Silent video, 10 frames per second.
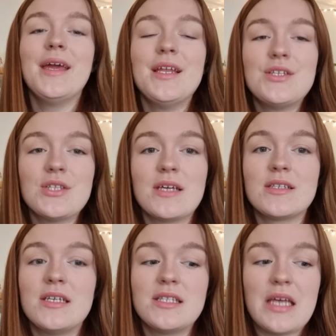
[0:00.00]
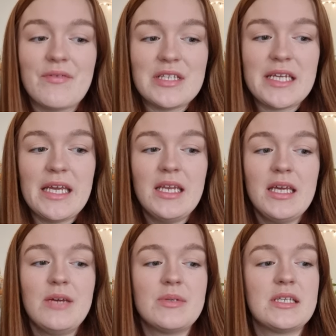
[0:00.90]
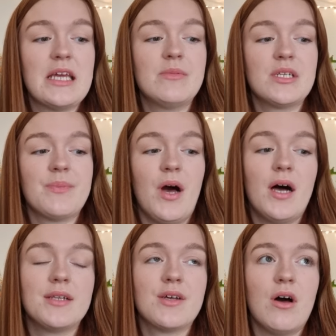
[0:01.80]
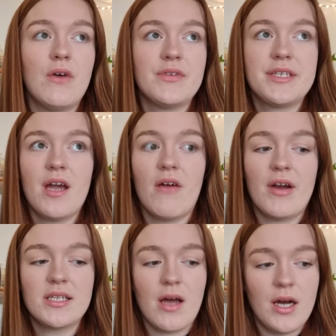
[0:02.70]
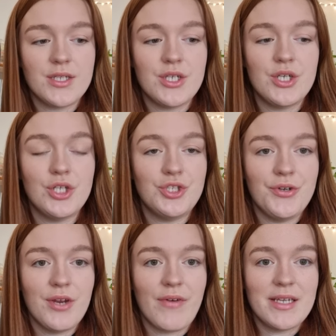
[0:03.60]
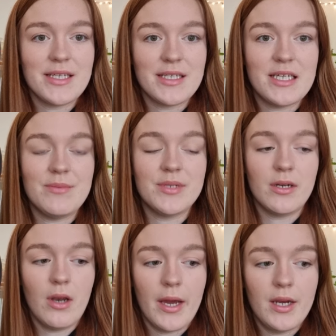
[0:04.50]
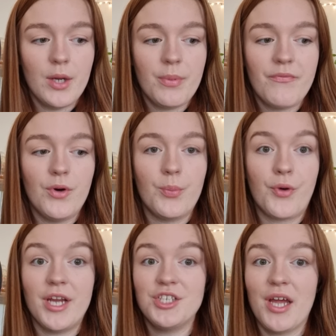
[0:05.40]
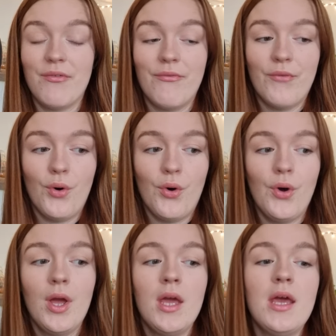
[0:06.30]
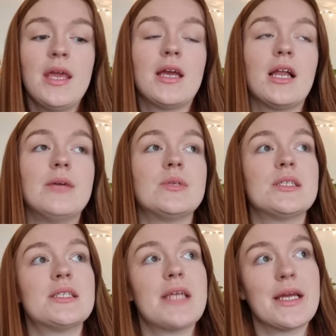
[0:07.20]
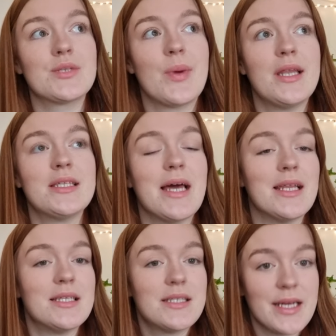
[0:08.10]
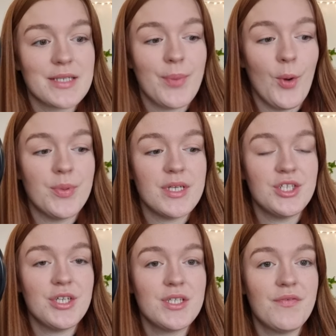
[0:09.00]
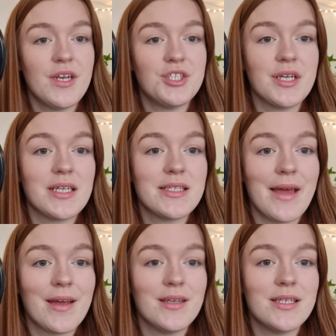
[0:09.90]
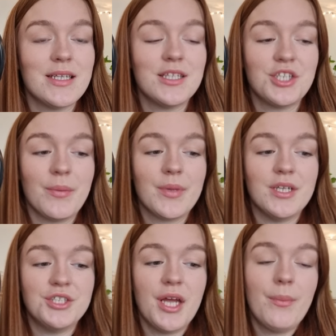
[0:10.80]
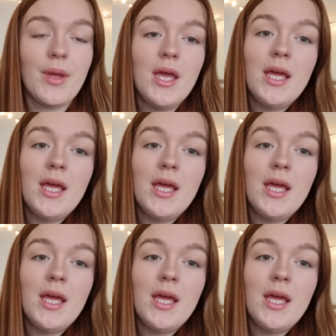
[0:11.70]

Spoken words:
In 2017, he was named as part of TRS Arden Junior Racing Team's lineup for British F4. He claimed 6 wins and 6 pole positions, finishing 2nd in the championship.